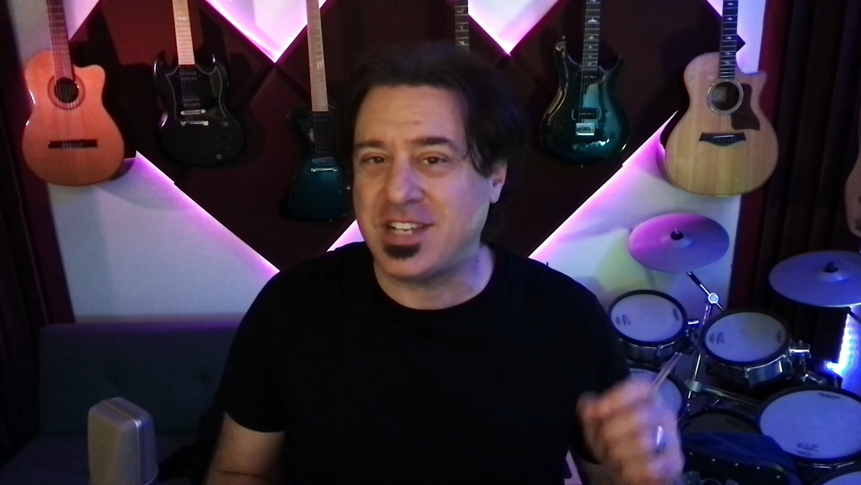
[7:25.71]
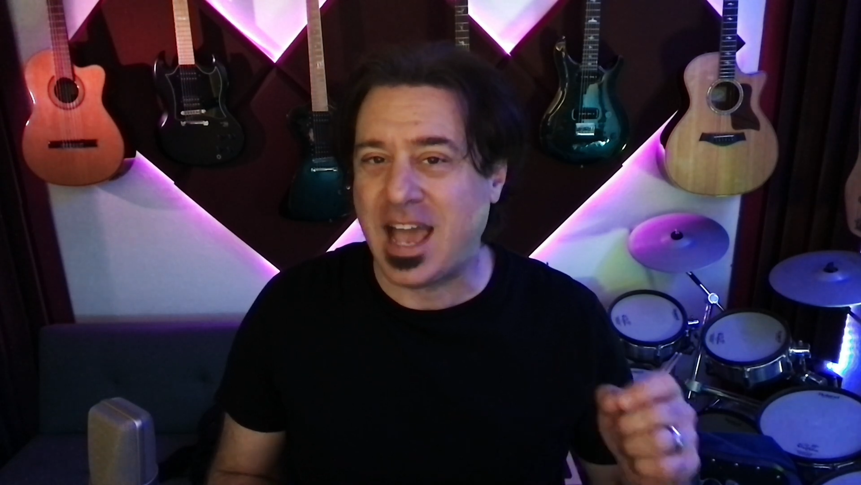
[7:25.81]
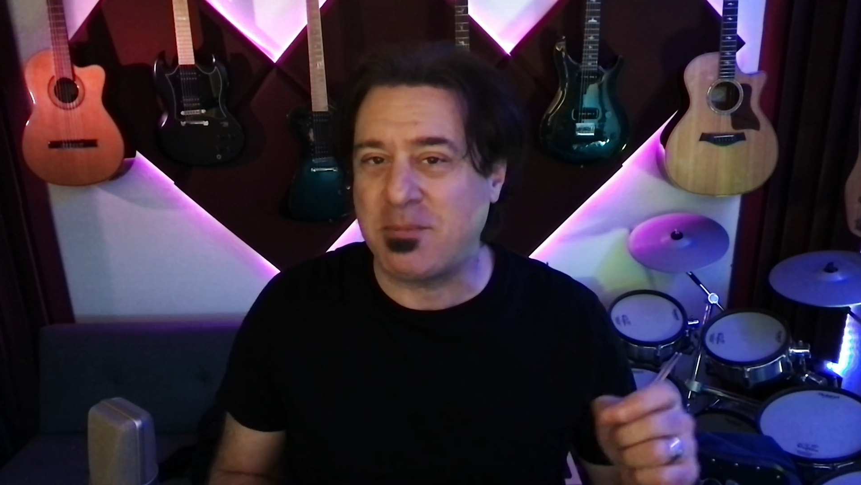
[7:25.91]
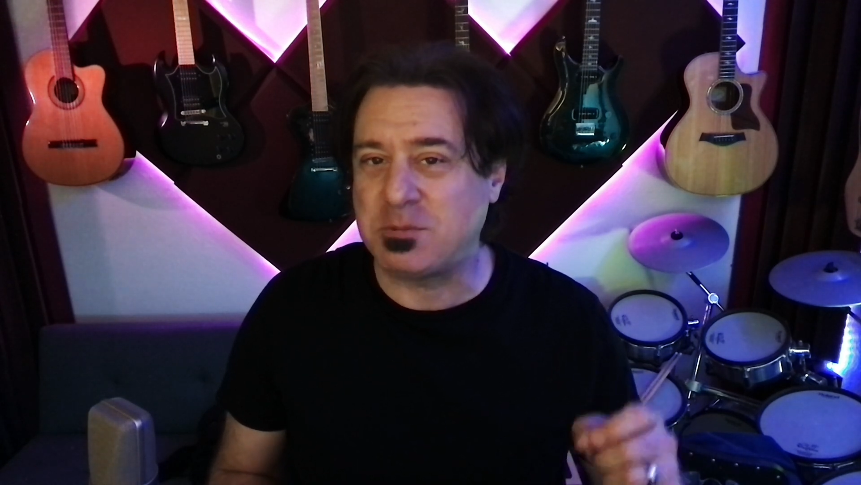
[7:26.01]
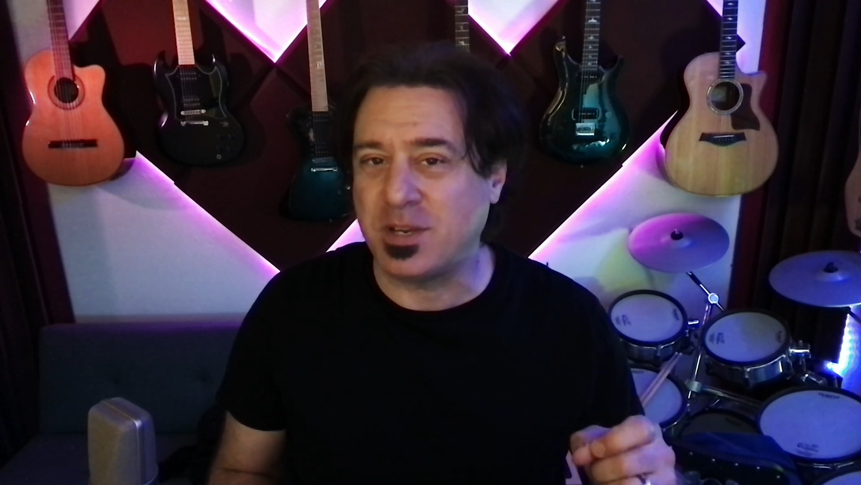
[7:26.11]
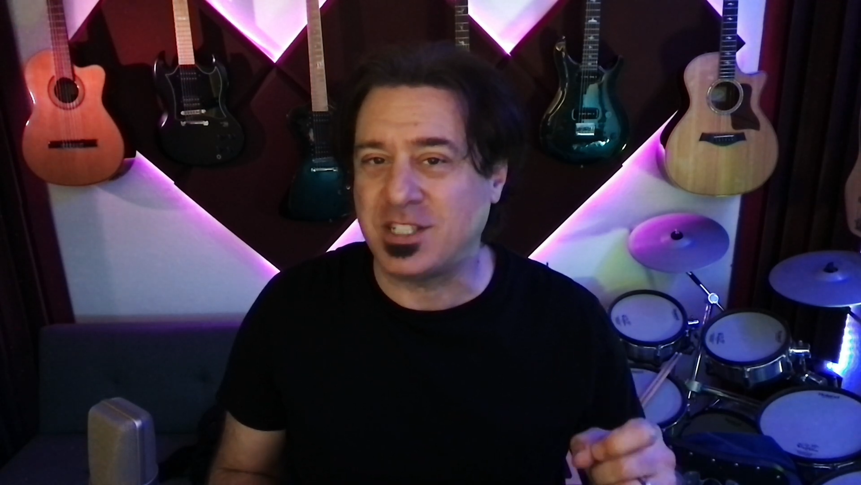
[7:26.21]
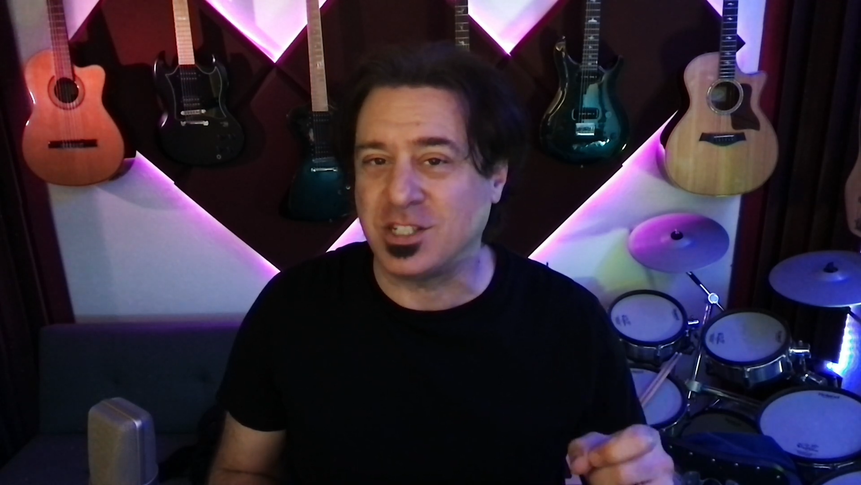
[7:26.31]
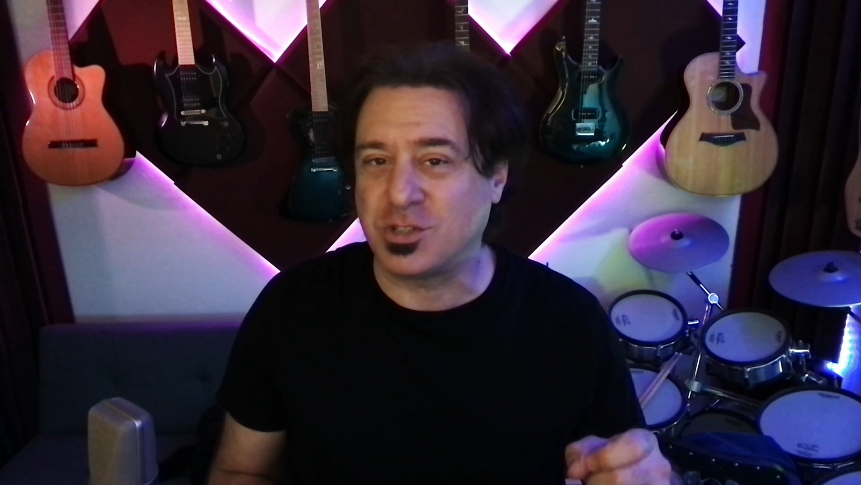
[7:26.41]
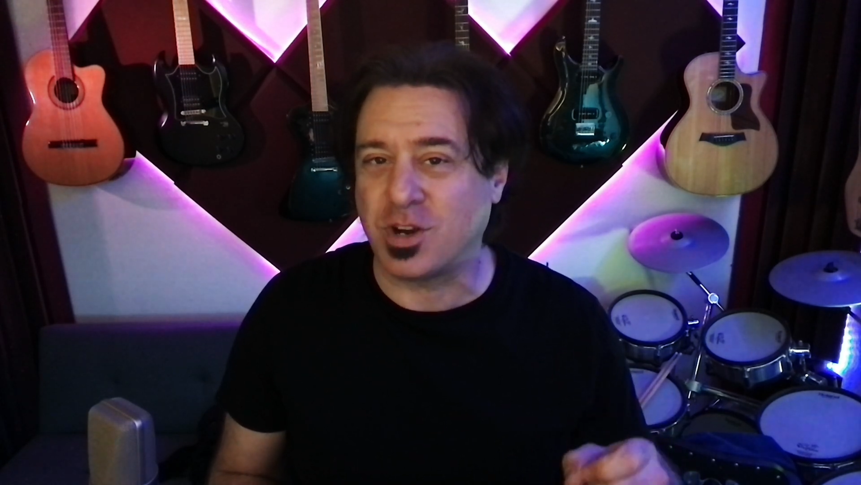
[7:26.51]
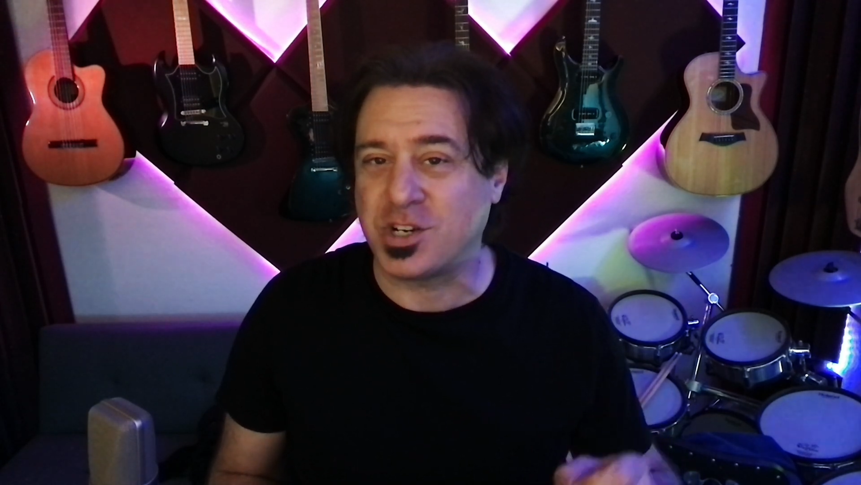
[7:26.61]
T.A.B.S mixing
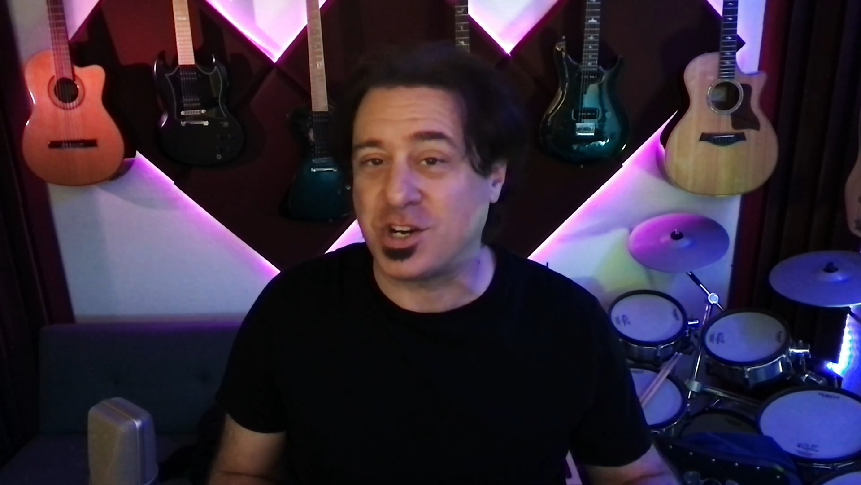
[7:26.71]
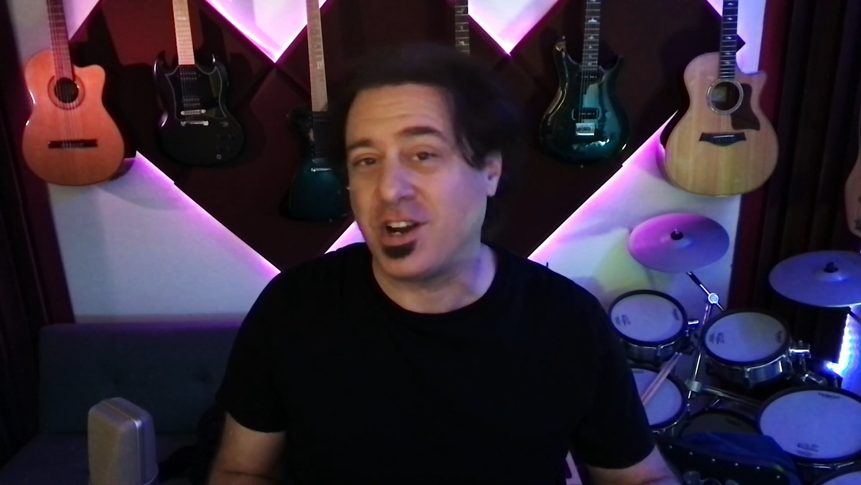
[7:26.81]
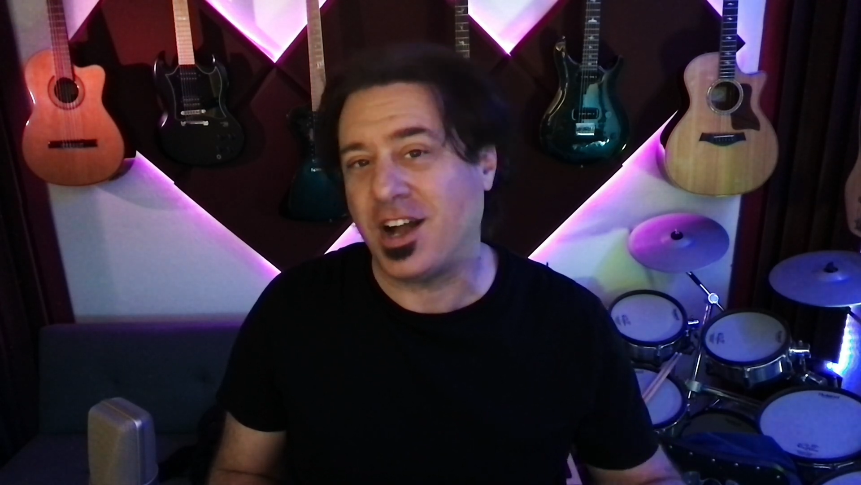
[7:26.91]
structure